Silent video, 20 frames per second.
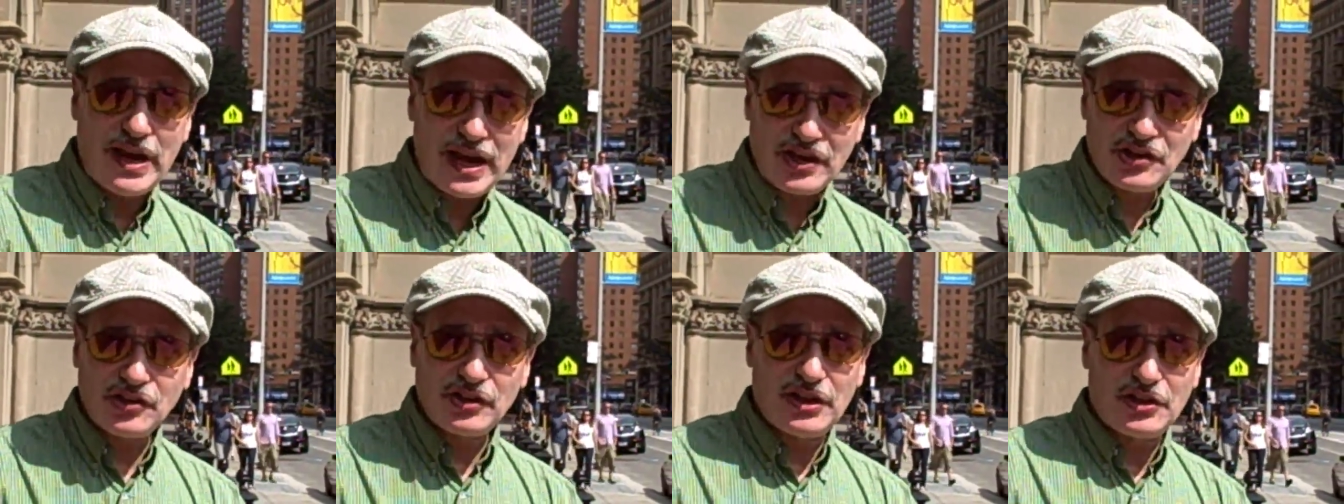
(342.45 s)

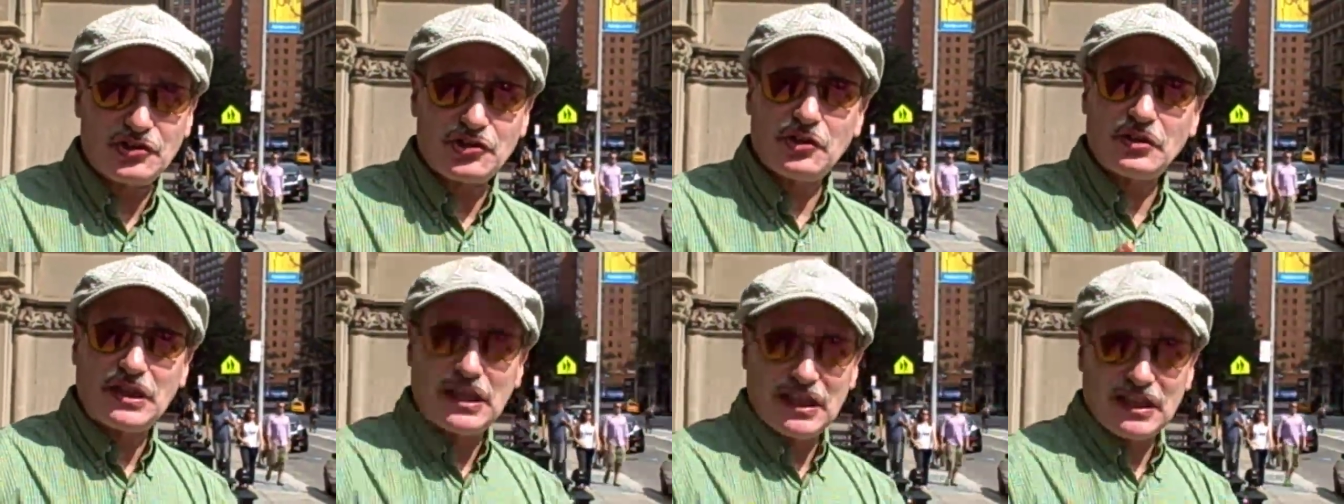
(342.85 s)

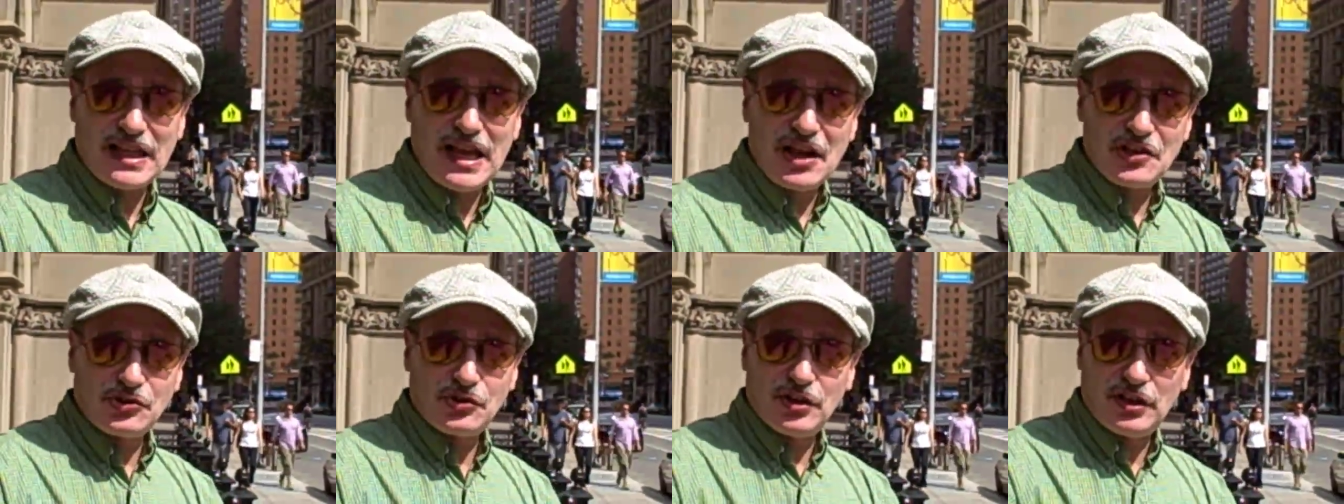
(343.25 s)
Craigslist only
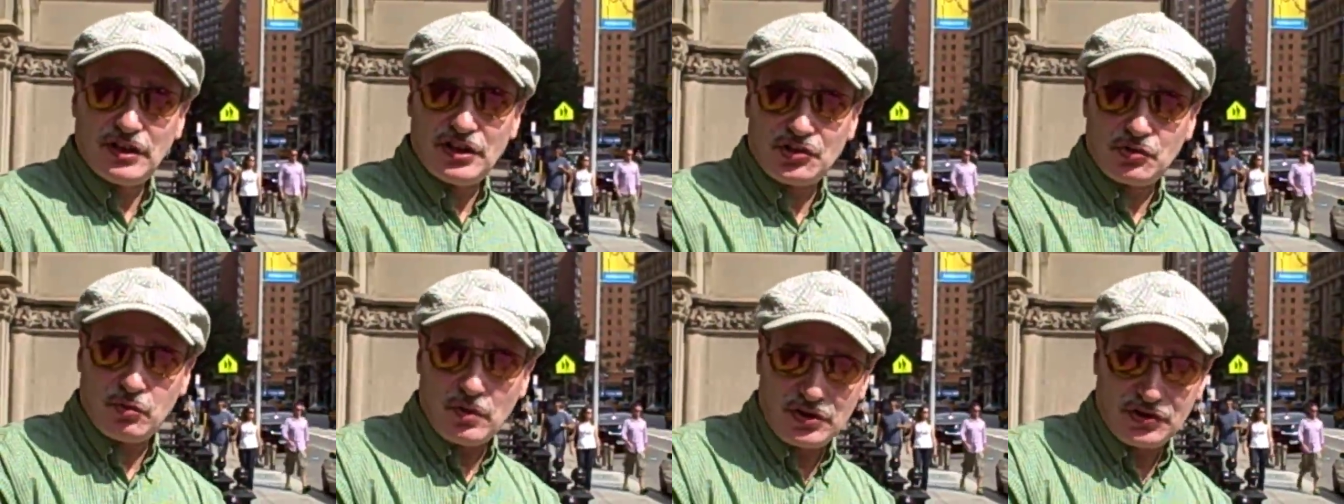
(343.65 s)
allows you
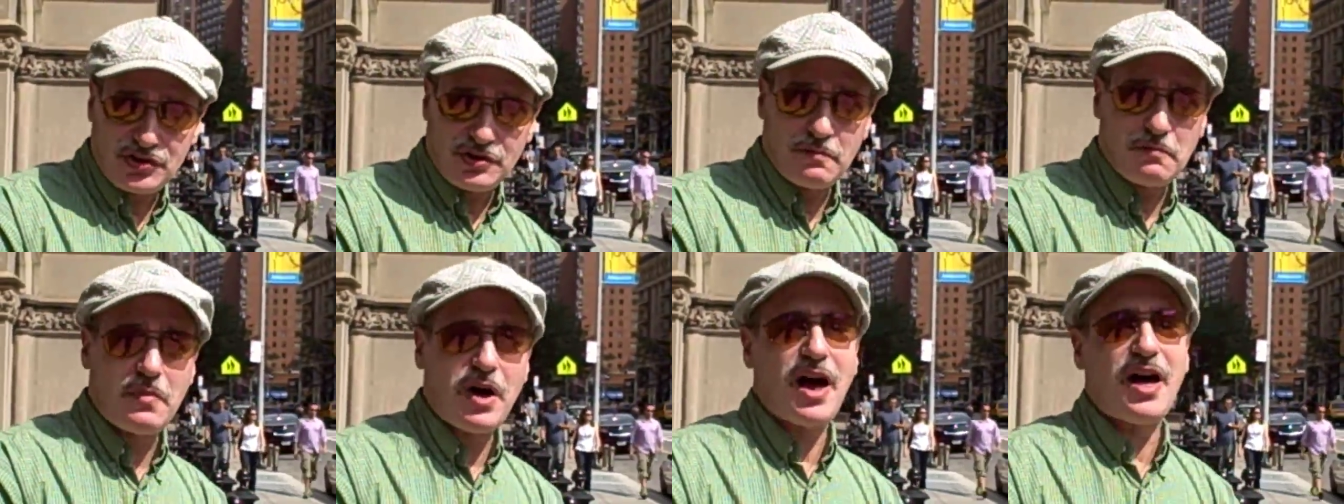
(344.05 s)
to list
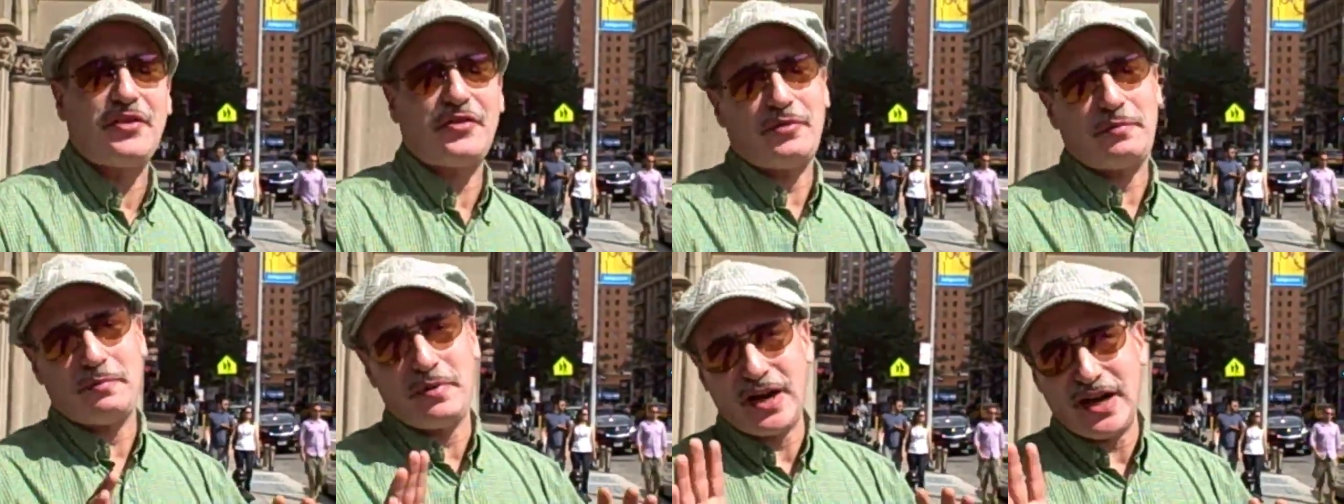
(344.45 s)
once a
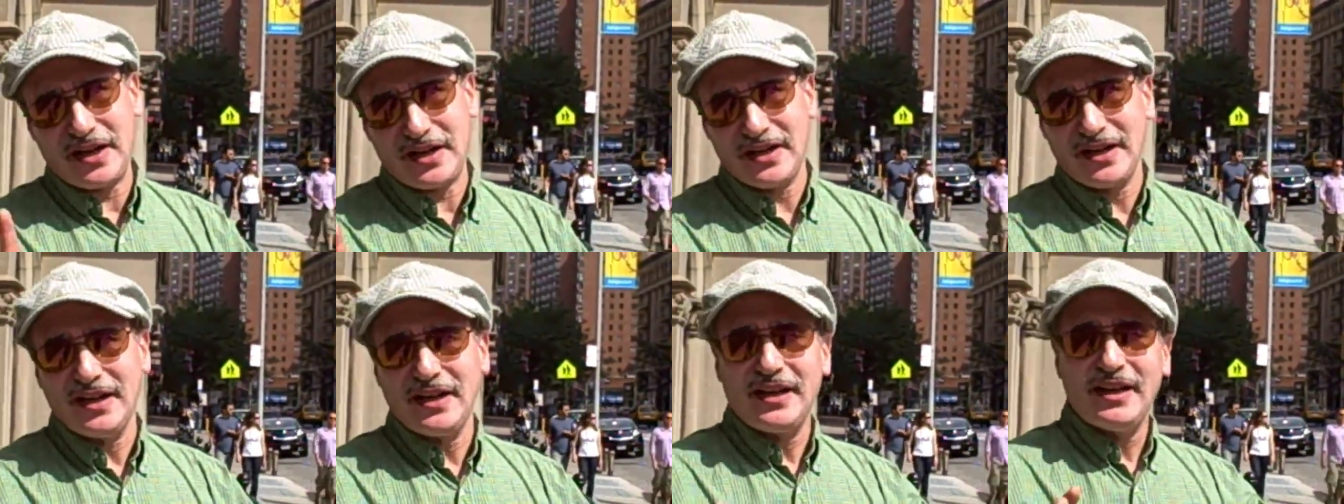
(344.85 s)
month,
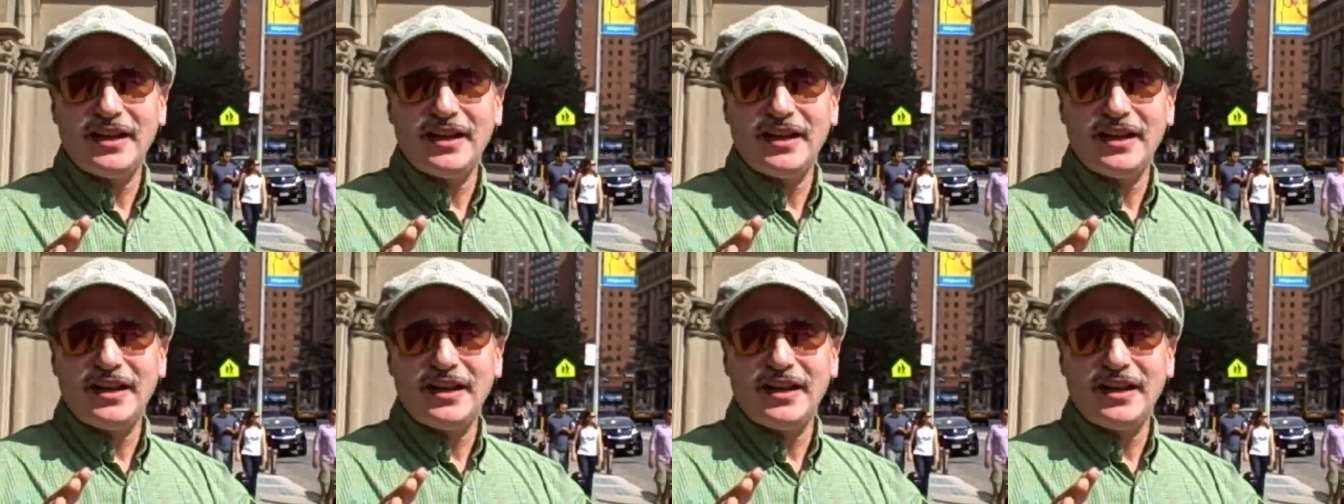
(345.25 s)
but